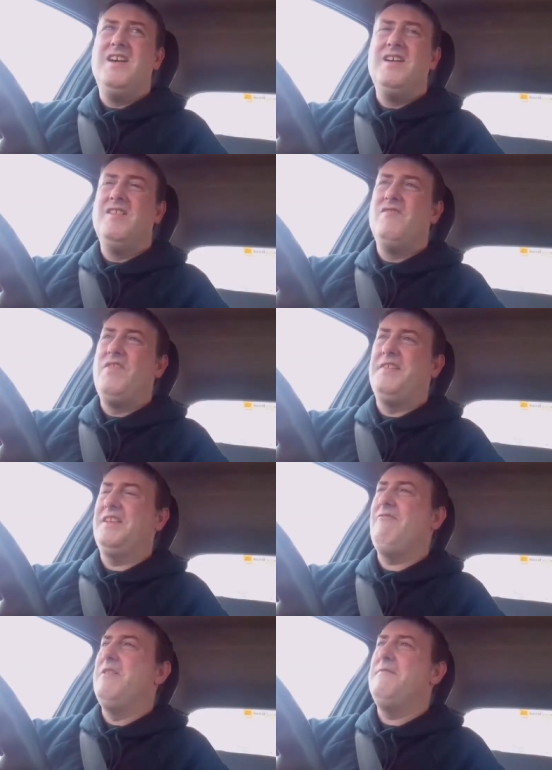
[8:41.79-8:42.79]
Uh, there's
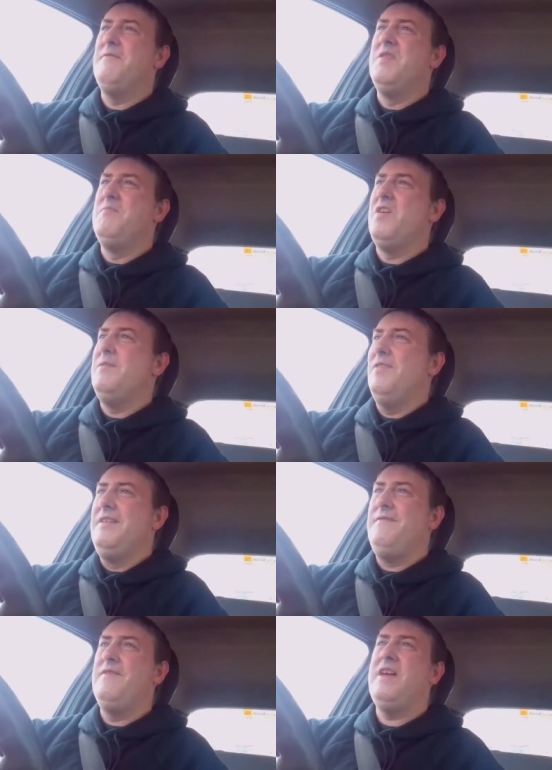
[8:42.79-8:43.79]
a quote from the
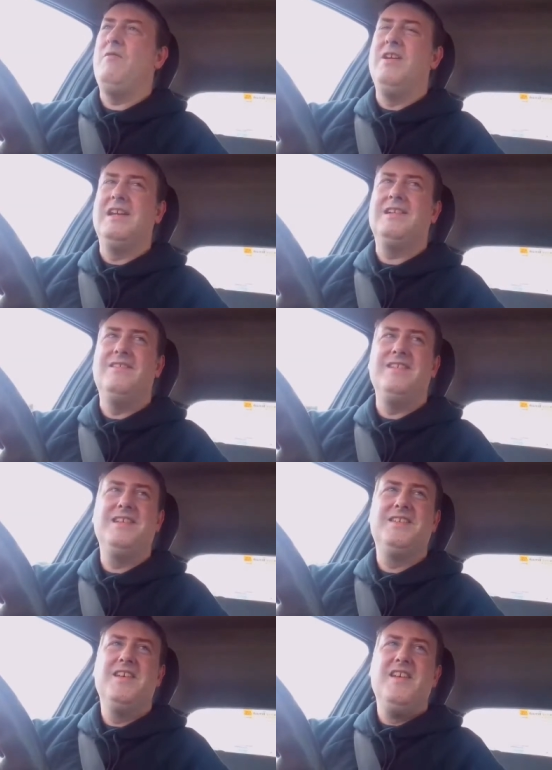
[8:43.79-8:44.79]
Bible, if you're that way inclined,